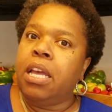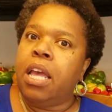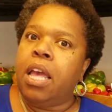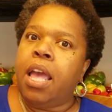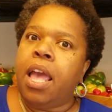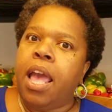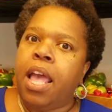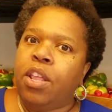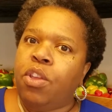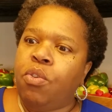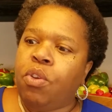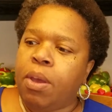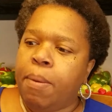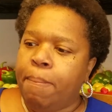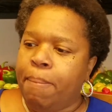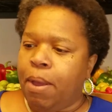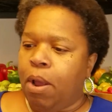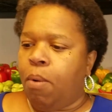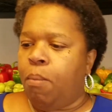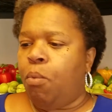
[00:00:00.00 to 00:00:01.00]
and you
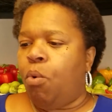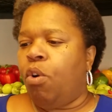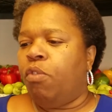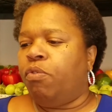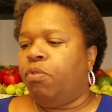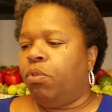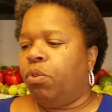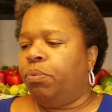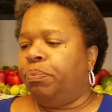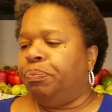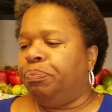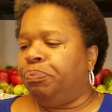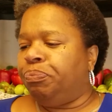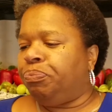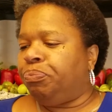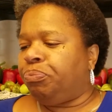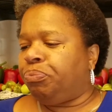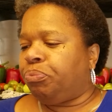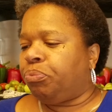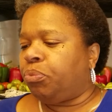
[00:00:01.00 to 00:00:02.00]
can bear more fruit.
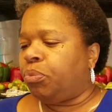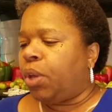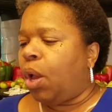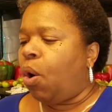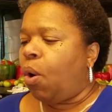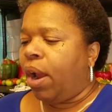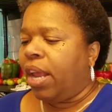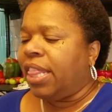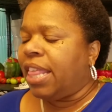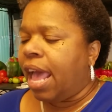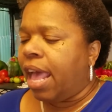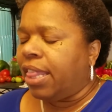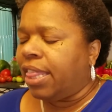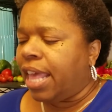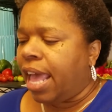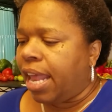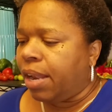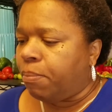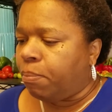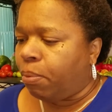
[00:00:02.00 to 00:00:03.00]
Or
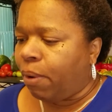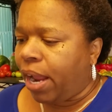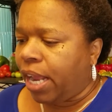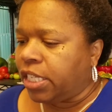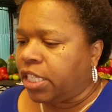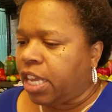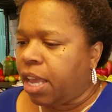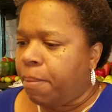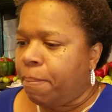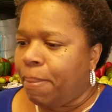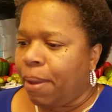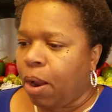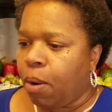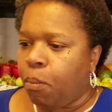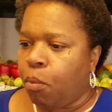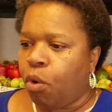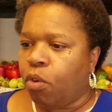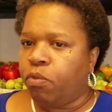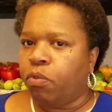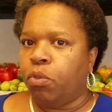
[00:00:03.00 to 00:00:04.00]
that branch can
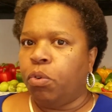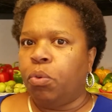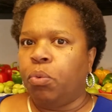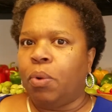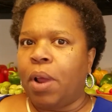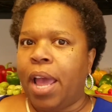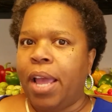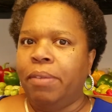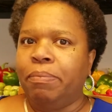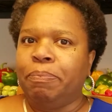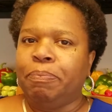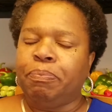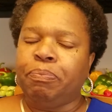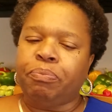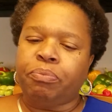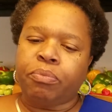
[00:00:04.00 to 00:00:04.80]
bear more fruit, right?